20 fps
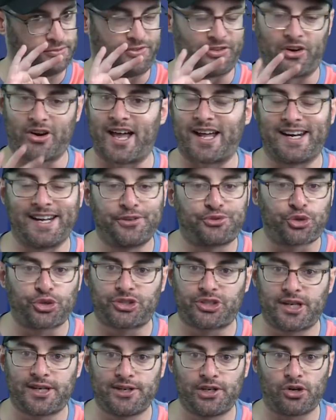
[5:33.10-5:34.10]
They're not
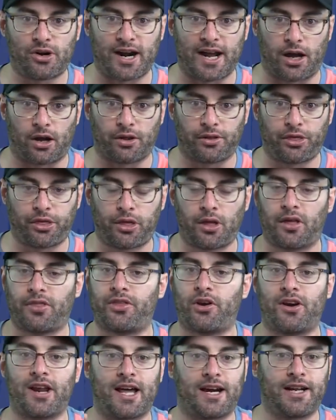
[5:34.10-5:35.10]
interested in your health.
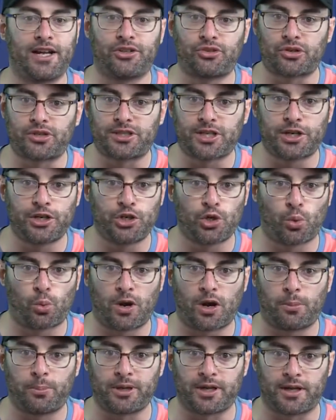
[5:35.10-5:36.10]
They're not interested in your
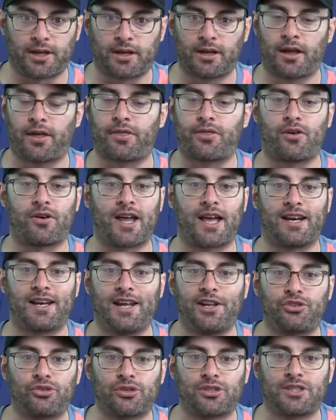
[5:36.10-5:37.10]
well-being. They're not
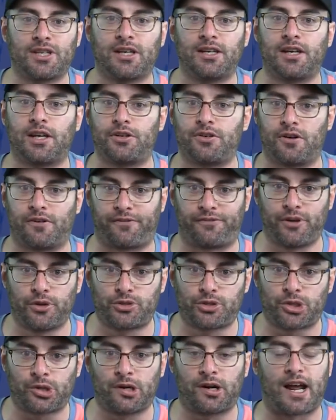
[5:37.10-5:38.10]
interested in your
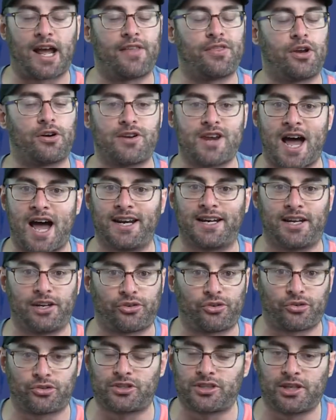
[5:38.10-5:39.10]
future. And they're not
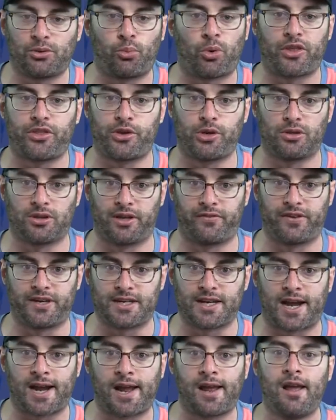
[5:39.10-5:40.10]
interested whether you live and
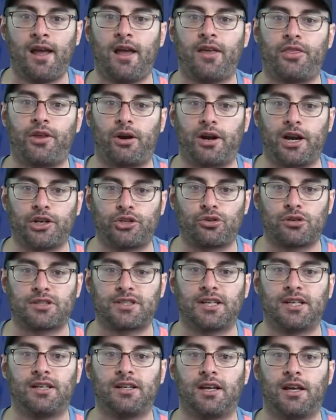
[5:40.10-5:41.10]
die. They're
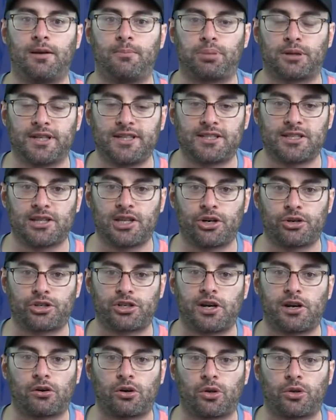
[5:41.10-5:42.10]
interested in pleasing their
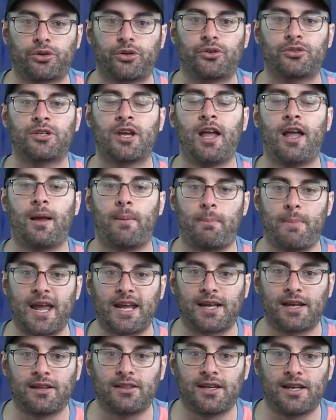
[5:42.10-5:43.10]
shareholders,
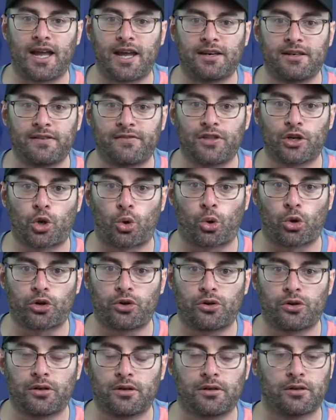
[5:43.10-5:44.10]
making the end of the
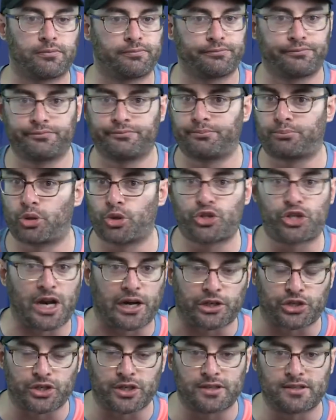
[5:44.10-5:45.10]
quarter
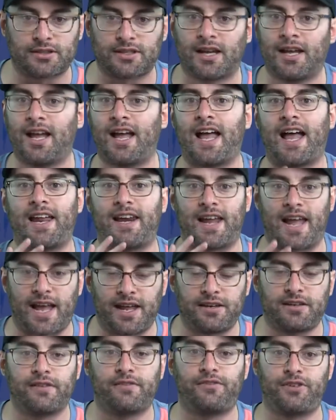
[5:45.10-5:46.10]
projections and
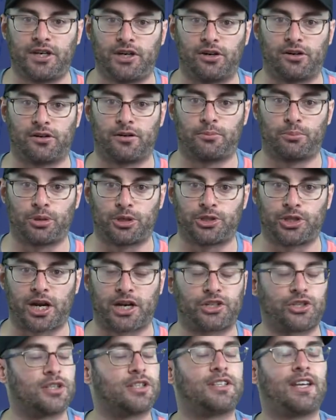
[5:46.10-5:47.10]
end of year
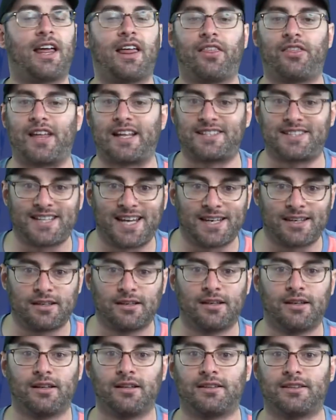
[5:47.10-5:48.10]
projections. That's it.
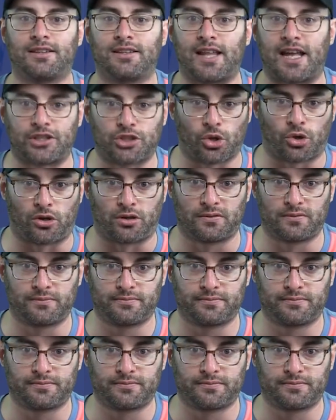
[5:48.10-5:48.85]
That's all.